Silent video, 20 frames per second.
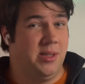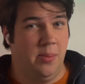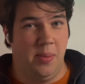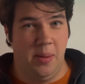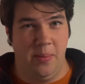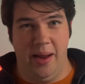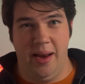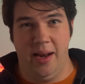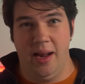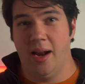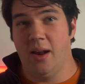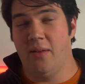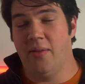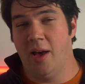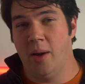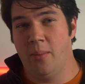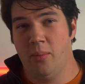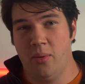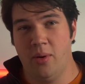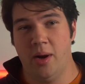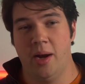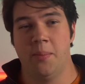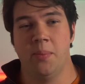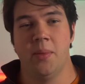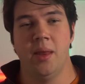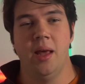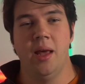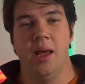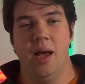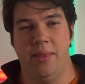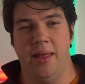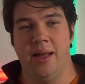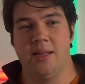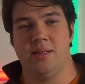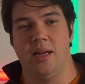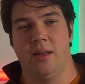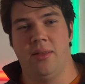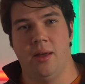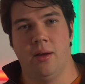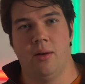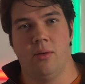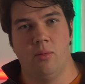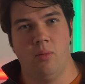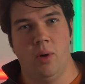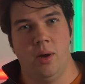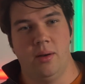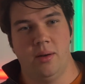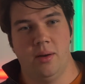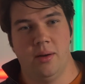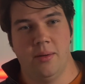to be made out of hemp, right? And that's, I think, when